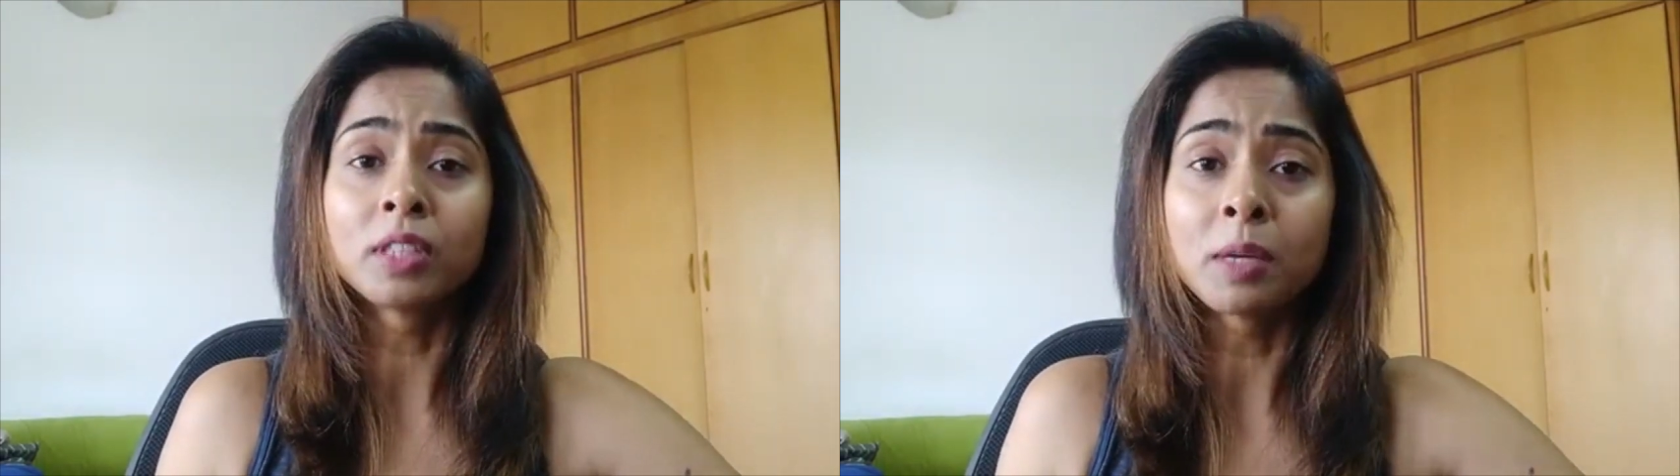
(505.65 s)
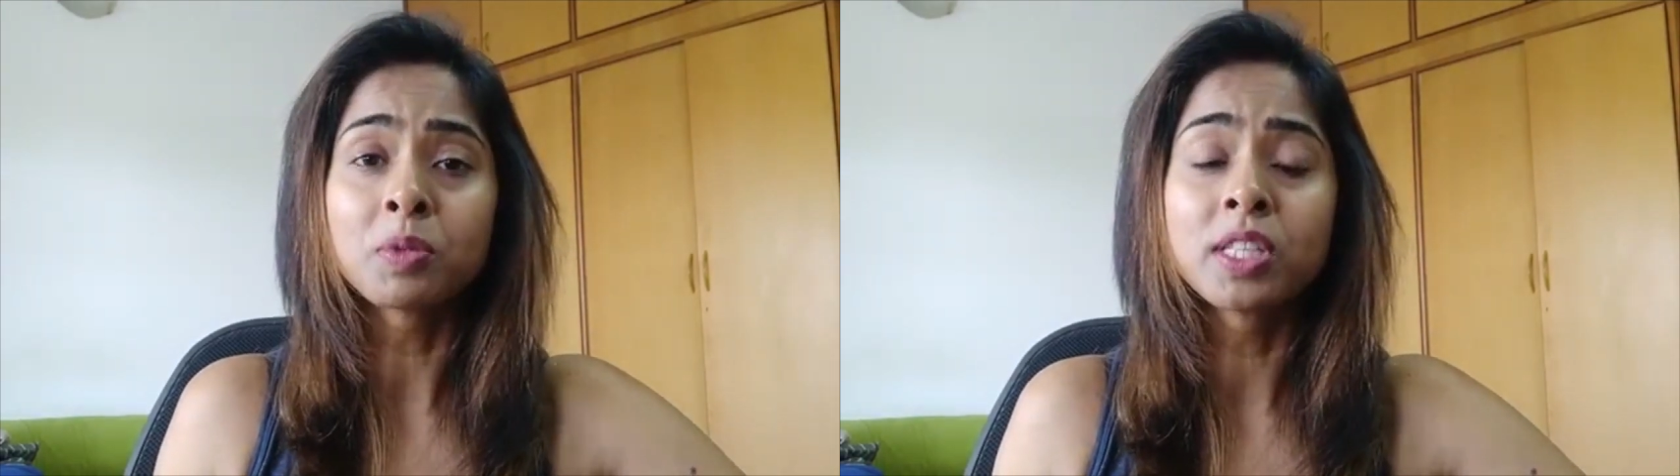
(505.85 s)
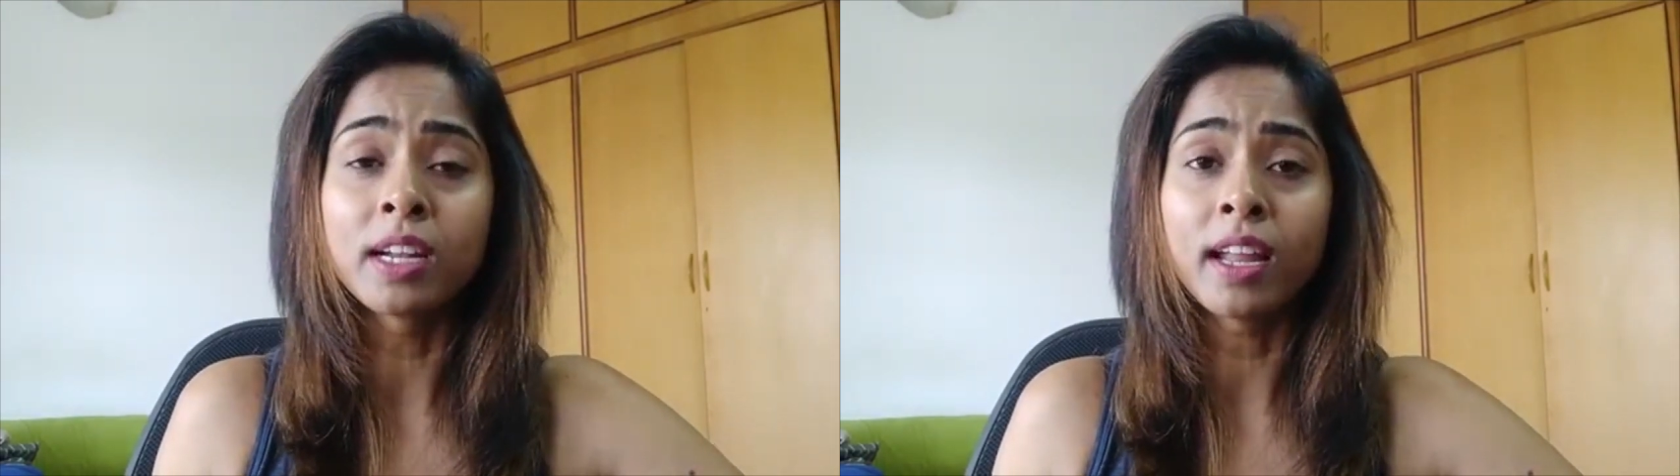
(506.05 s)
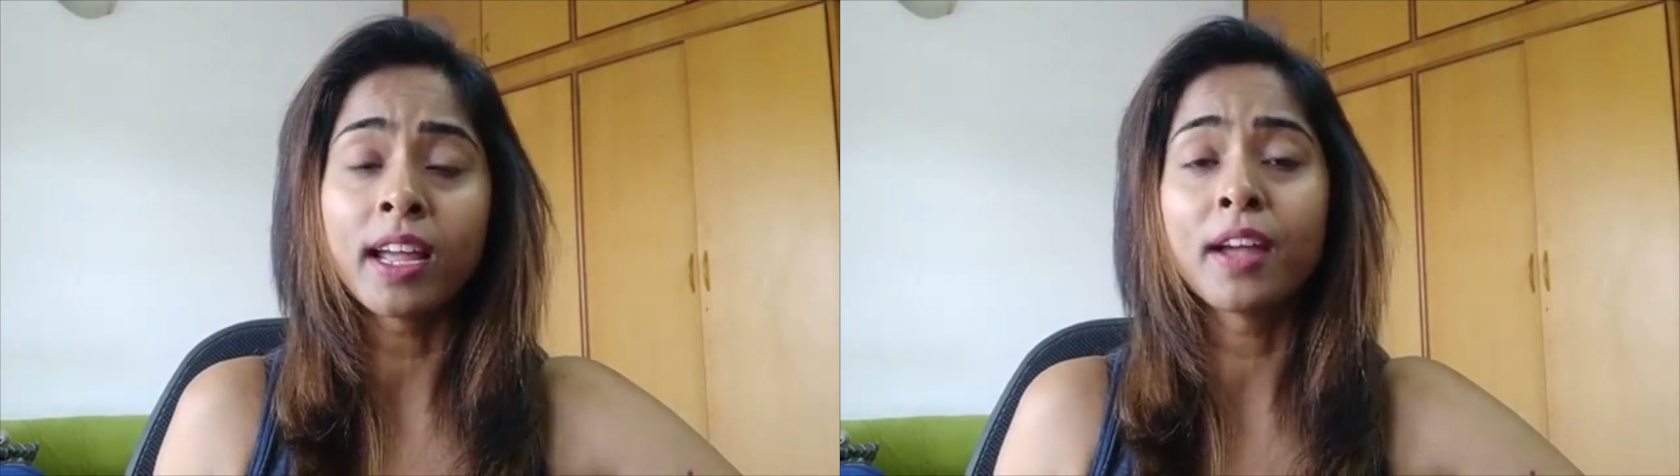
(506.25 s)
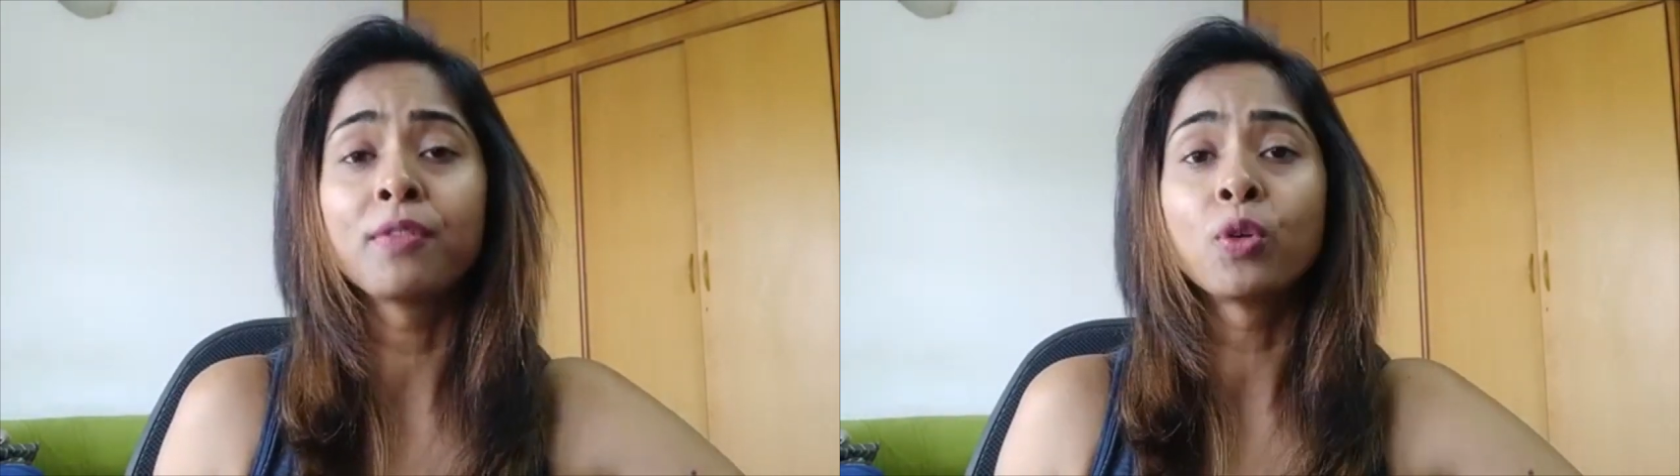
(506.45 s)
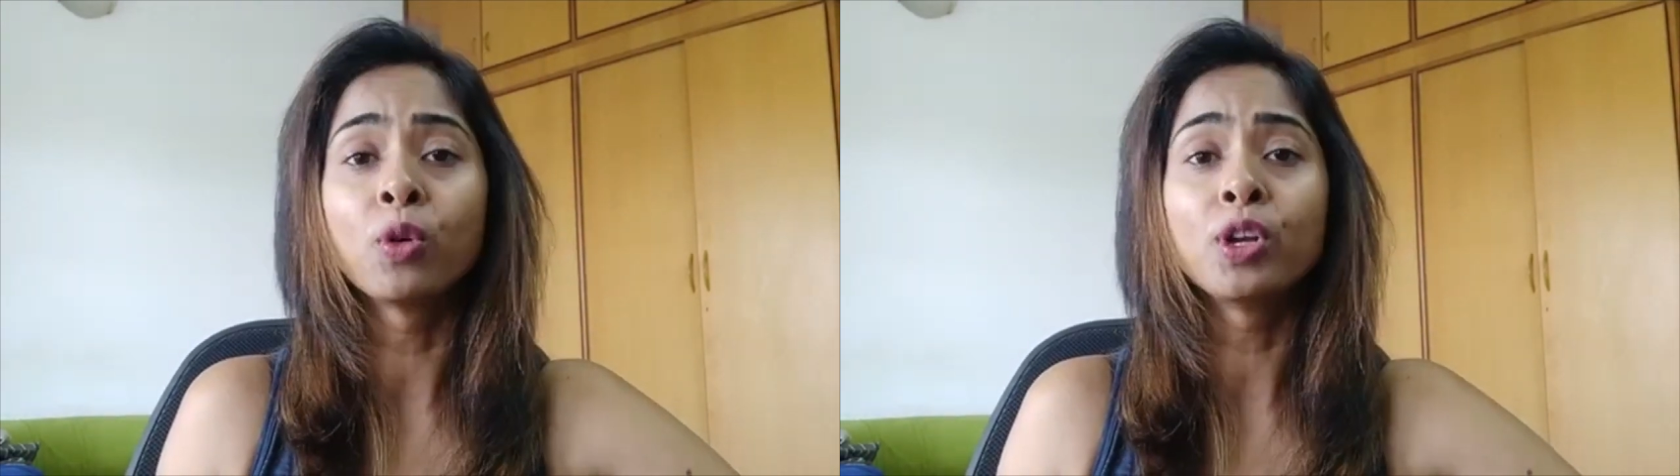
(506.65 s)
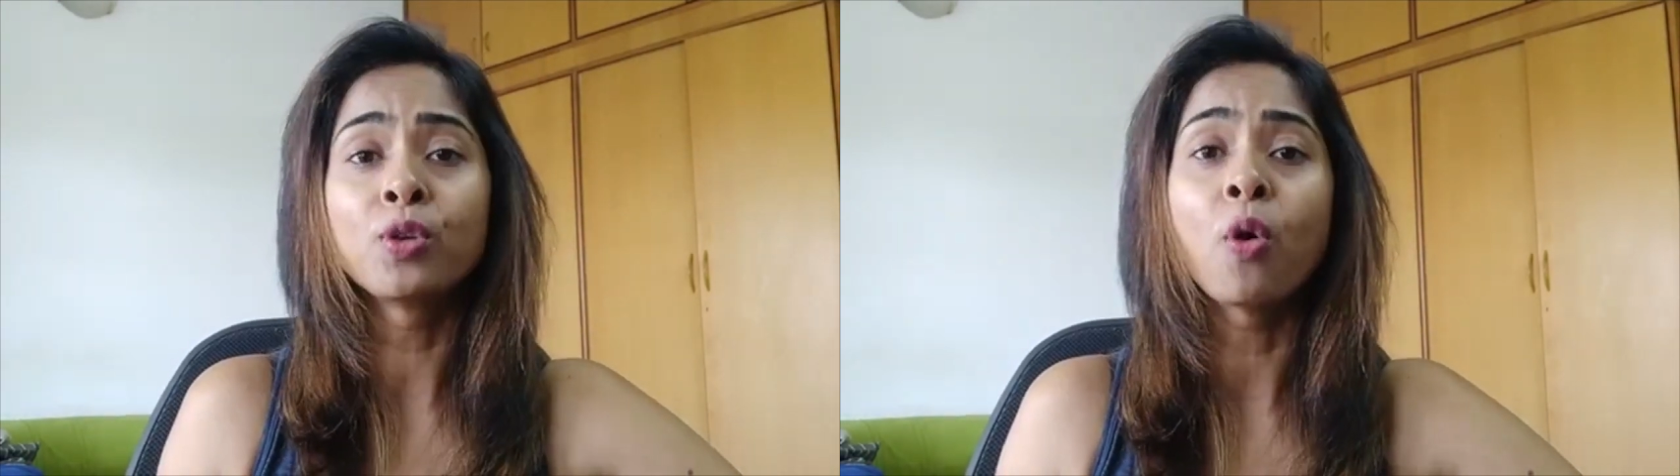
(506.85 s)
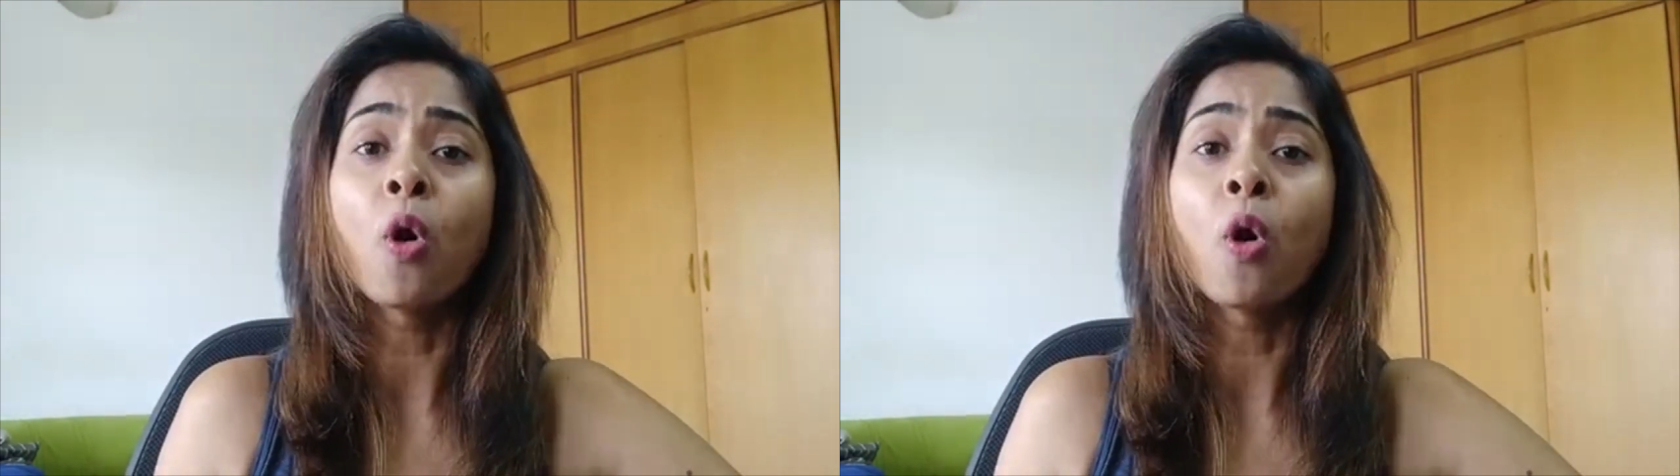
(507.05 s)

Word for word: tips that I have told you,